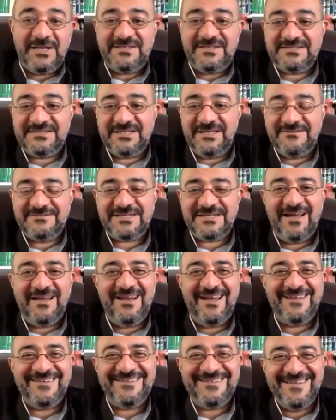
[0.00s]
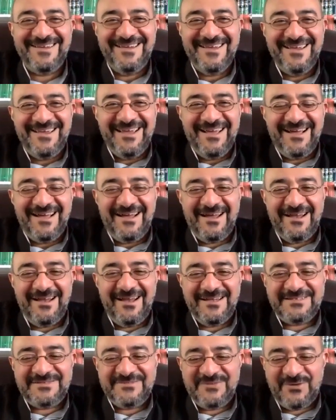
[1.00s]
this gives
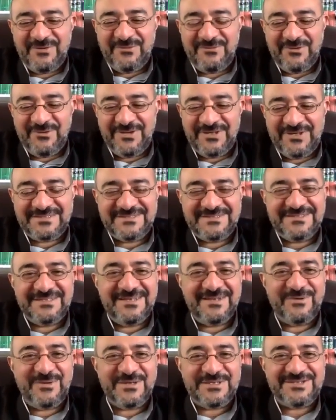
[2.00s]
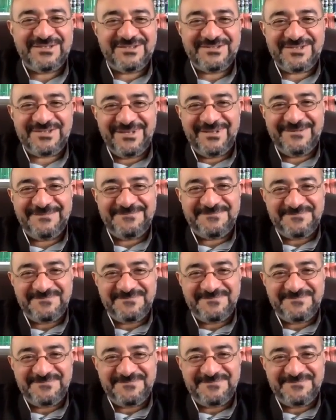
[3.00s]
highlights for this question, inshallah.